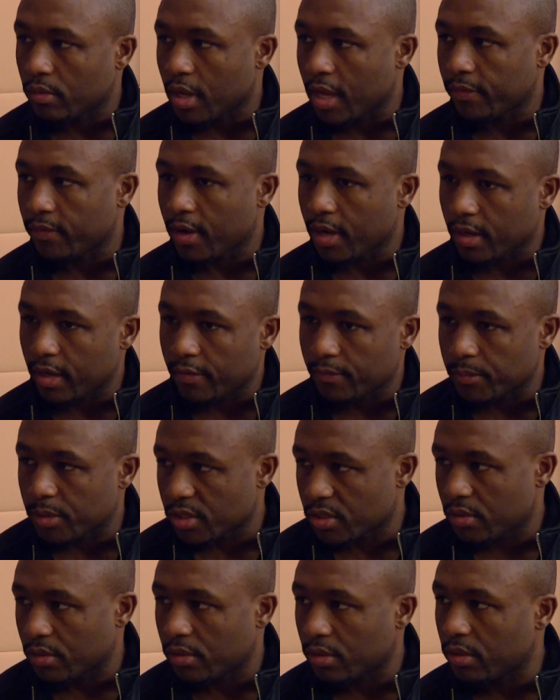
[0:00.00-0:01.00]
after I give him a
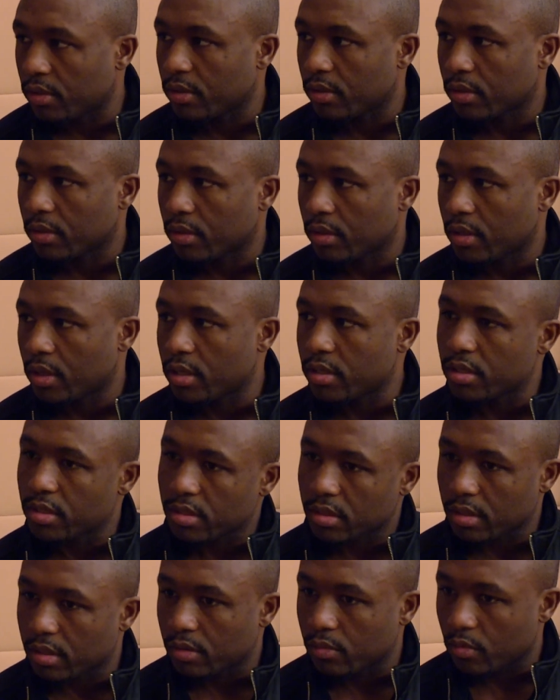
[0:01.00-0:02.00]
certain look and
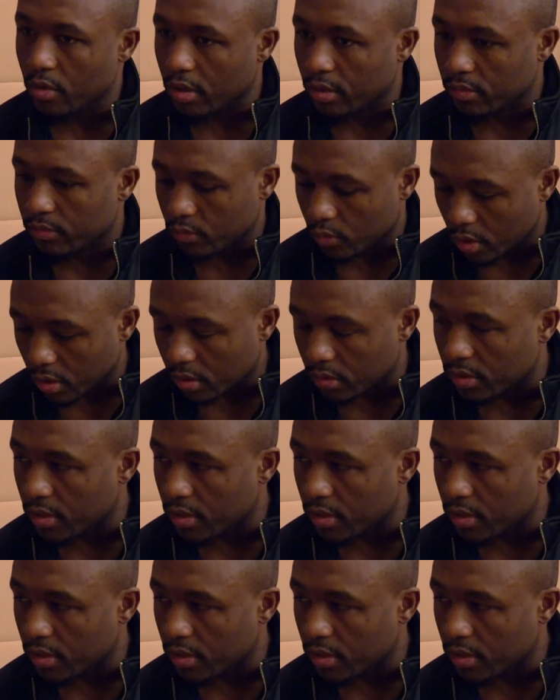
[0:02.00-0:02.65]
just uh, work work